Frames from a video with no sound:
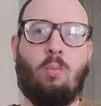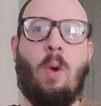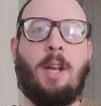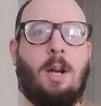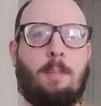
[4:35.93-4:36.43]

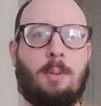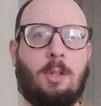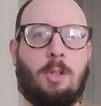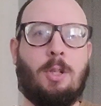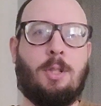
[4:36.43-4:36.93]
wake up
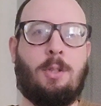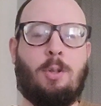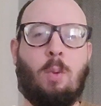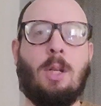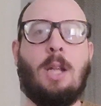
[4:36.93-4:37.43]
alert
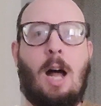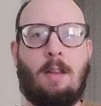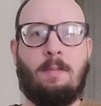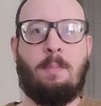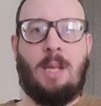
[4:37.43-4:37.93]
to a lot
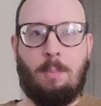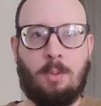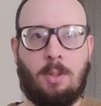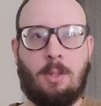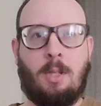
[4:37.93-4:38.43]
of
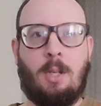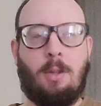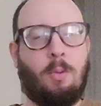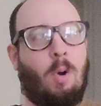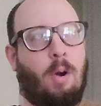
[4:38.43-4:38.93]
people
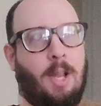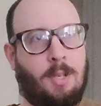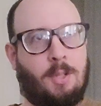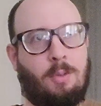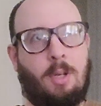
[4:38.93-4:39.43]
through our
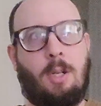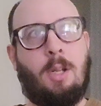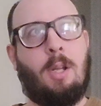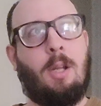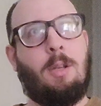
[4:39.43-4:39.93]
history.
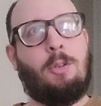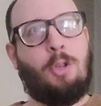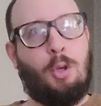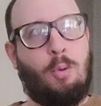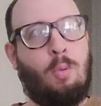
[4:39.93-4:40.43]

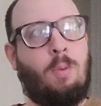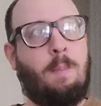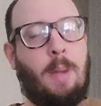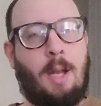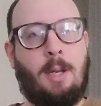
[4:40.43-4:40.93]
Two
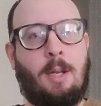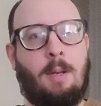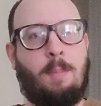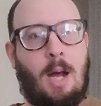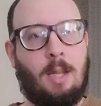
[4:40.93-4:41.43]
men
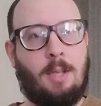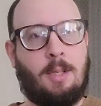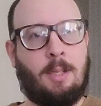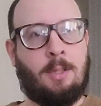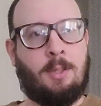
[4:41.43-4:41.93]
in
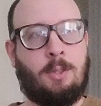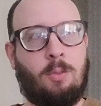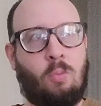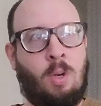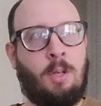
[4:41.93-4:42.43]
politics.
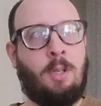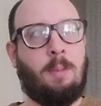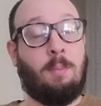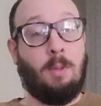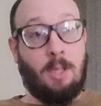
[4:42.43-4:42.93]
One,
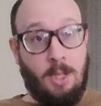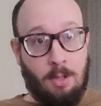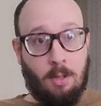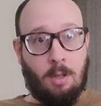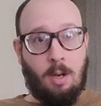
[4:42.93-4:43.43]
the
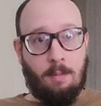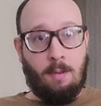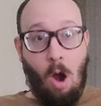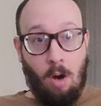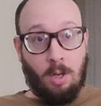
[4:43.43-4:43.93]
leader
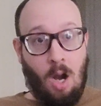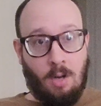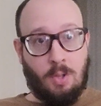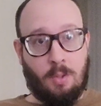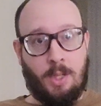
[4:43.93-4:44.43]
of our
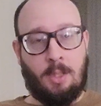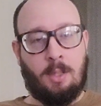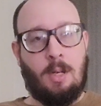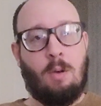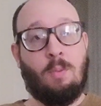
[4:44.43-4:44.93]
country,
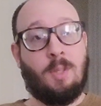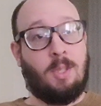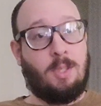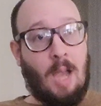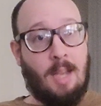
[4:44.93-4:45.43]
was
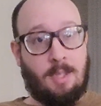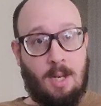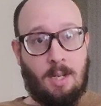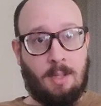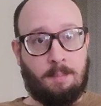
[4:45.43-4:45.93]

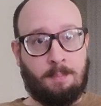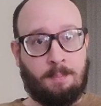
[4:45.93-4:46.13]
assassinated.